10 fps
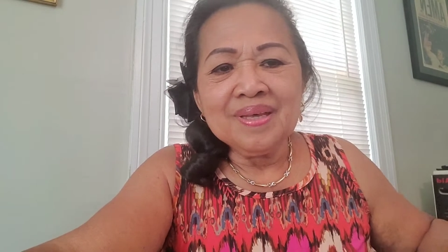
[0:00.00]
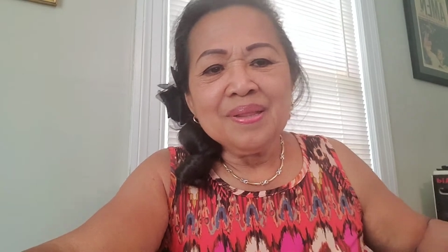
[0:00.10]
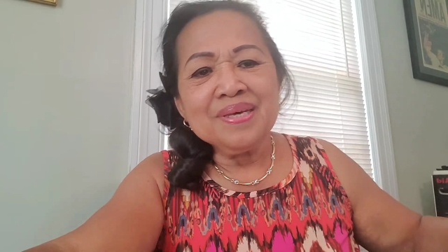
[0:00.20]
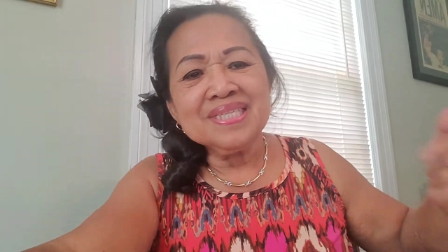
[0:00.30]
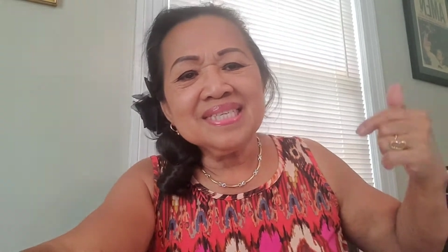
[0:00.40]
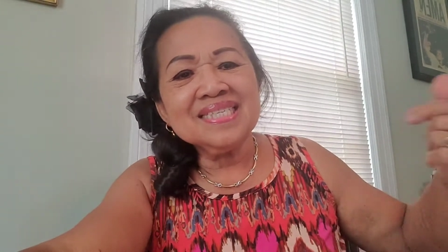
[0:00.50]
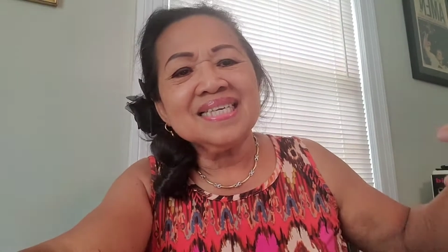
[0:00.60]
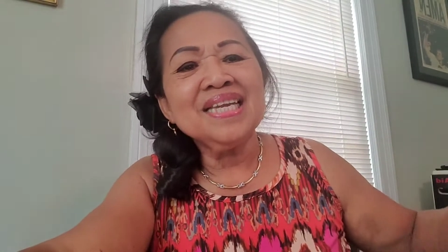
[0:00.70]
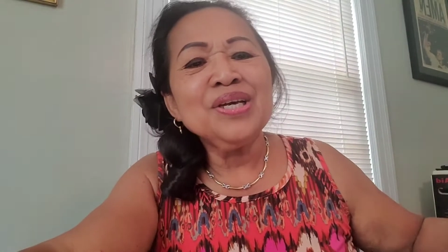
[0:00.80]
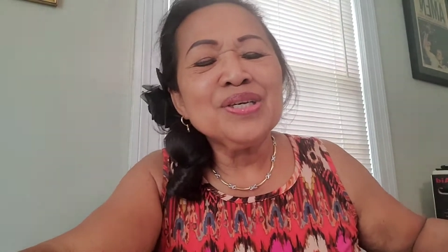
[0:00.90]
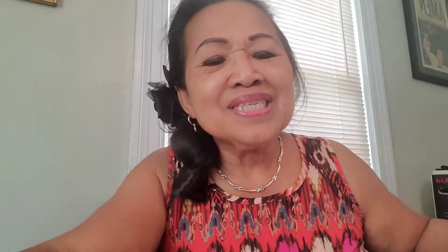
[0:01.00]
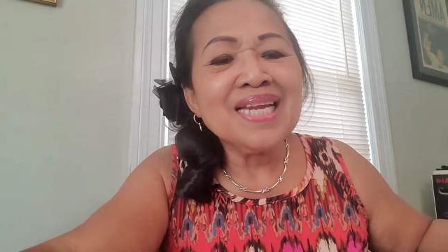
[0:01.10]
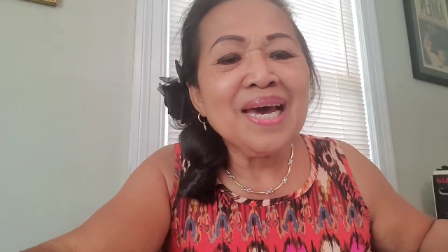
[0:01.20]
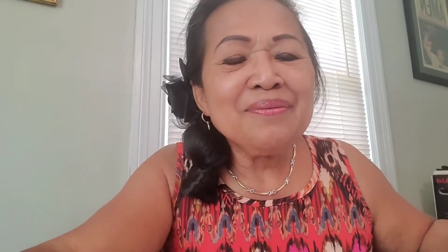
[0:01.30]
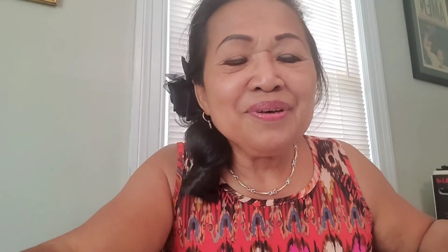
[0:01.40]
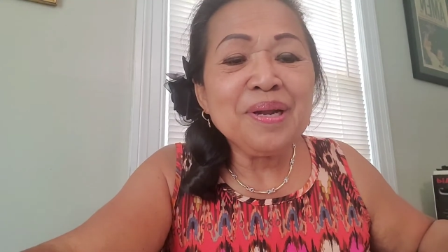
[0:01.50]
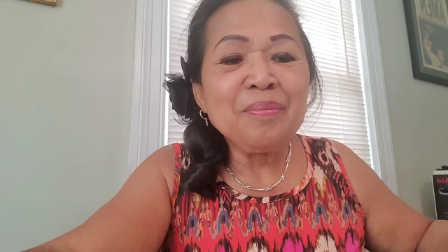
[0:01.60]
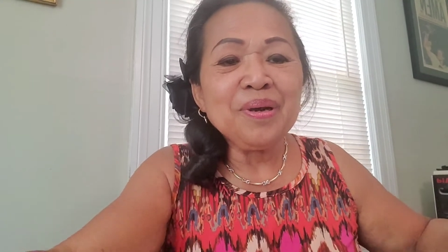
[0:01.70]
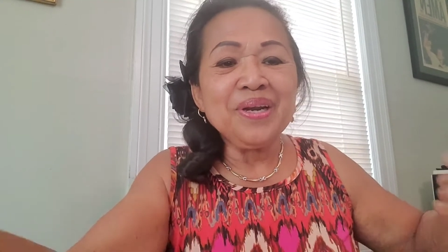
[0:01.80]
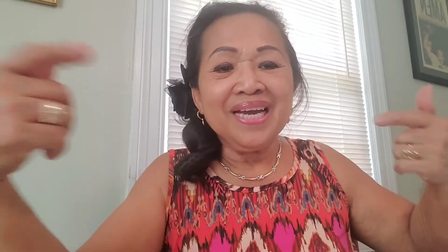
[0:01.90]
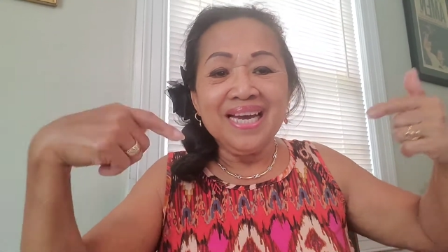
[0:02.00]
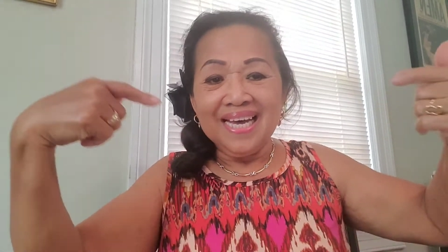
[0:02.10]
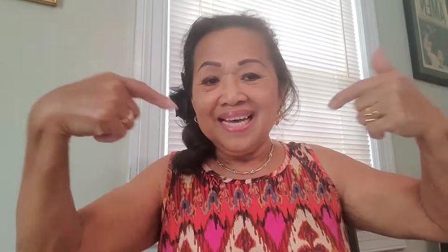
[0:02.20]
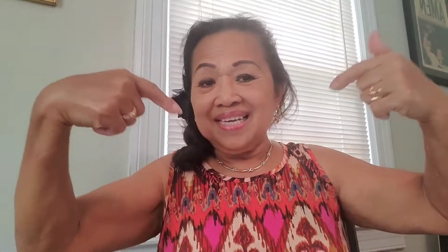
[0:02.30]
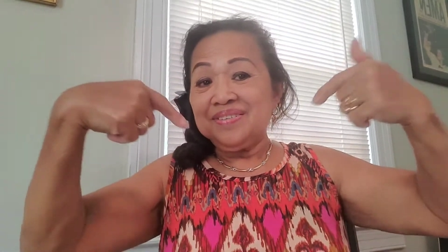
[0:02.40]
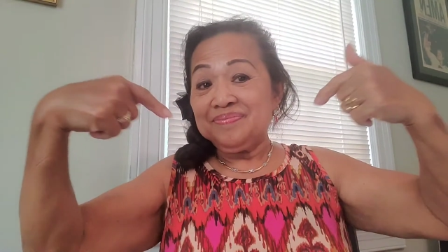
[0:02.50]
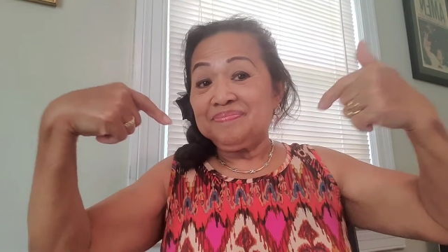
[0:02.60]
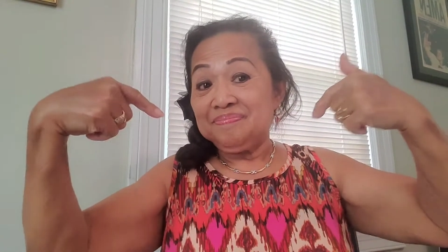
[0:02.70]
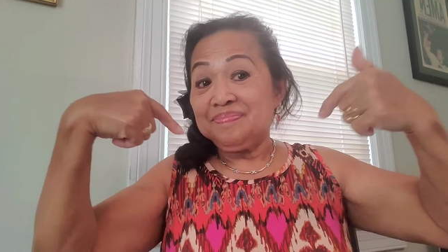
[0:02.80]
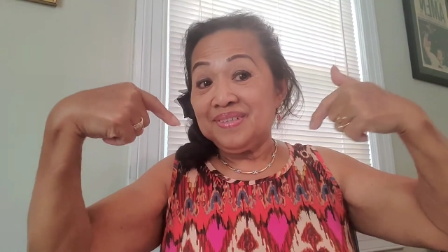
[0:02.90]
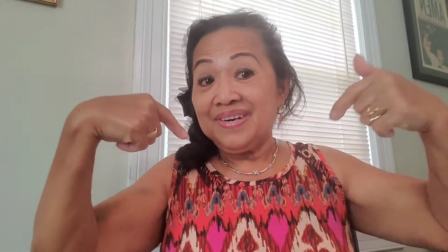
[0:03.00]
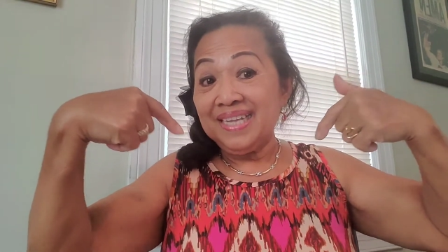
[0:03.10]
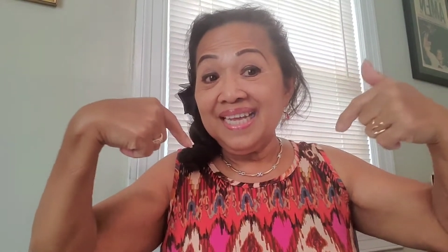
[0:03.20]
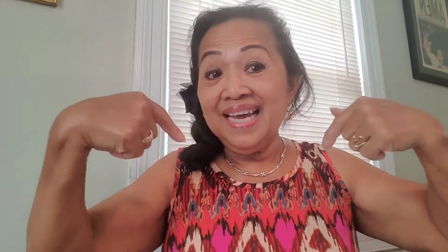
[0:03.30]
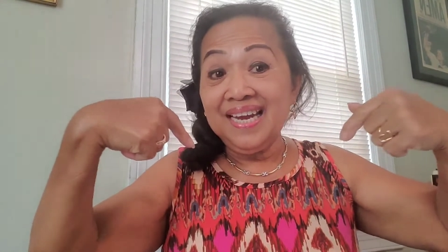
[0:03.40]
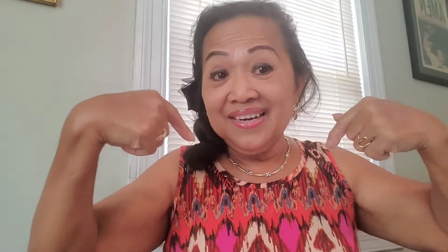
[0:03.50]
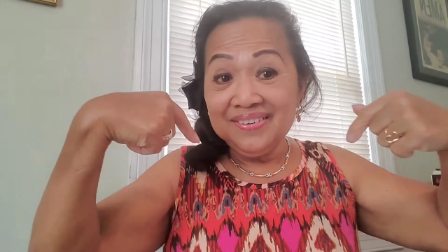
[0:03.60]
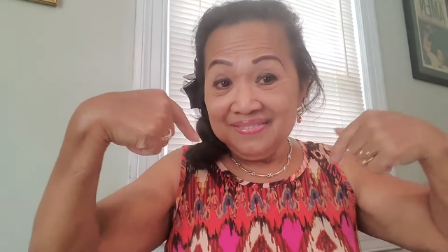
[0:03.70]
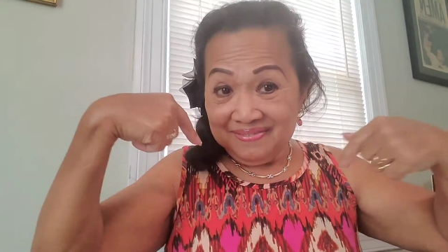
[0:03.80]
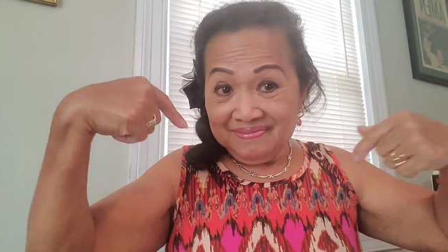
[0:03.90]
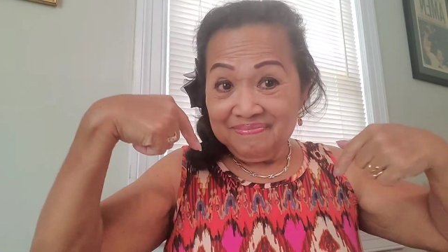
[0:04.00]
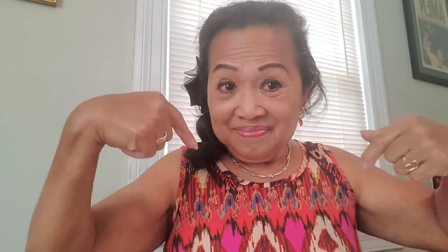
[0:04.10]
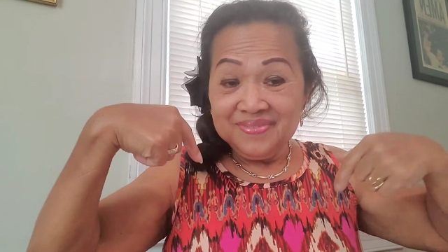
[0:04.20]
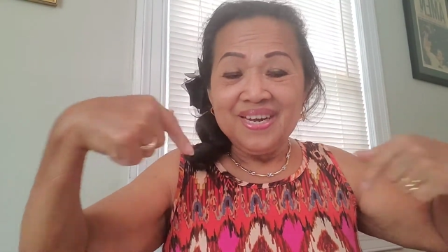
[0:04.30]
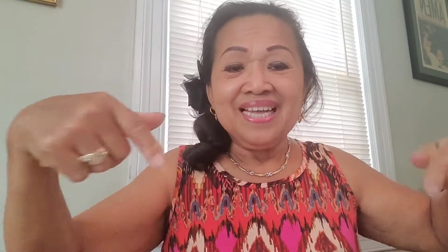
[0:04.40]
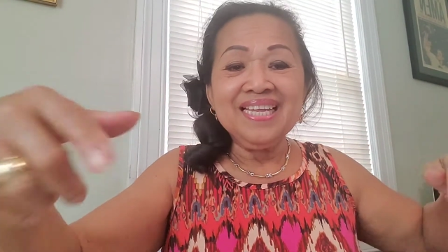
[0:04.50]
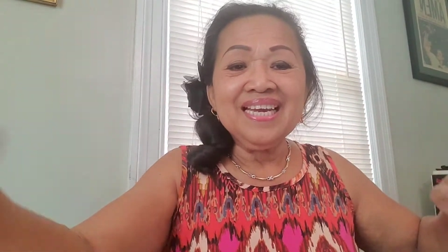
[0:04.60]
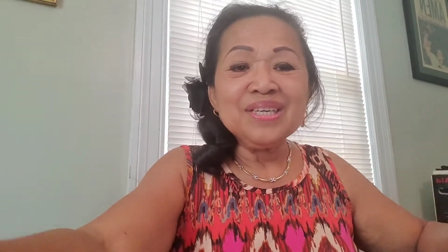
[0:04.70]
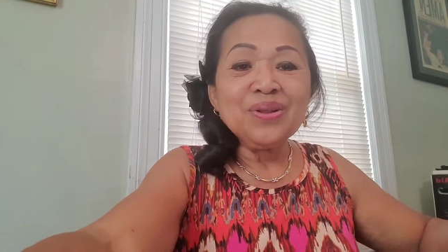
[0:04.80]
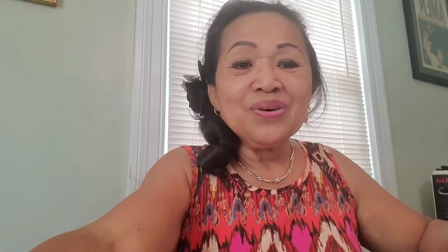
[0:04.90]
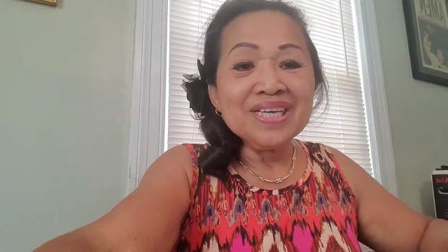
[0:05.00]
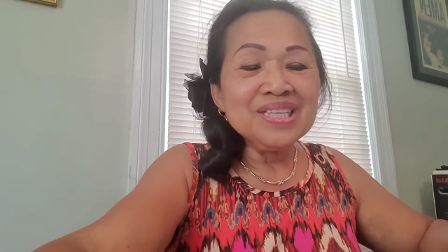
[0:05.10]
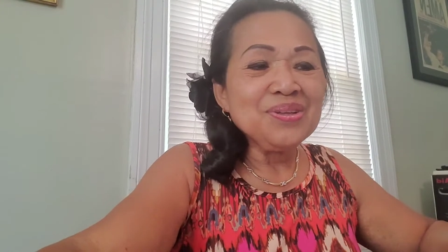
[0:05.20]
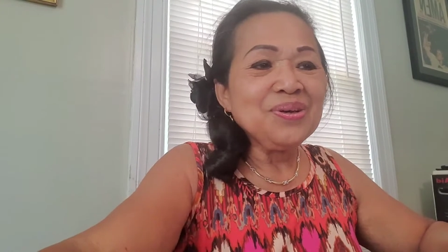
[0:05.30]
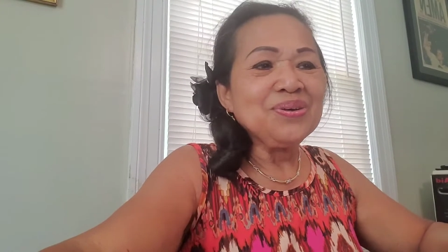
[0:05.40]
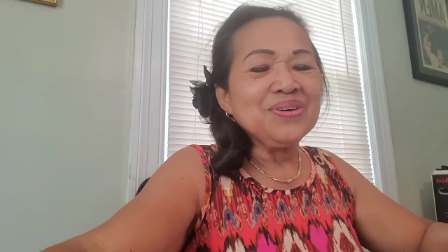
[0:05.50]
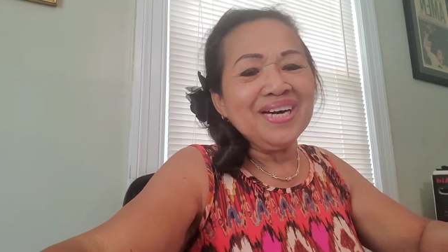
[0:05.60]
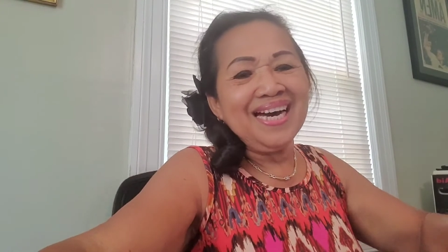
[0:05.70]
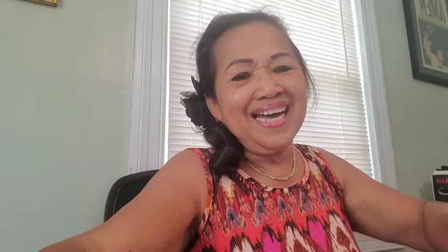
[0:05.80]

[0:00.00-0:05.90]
This is Seniors Life in America. Right here talking to you.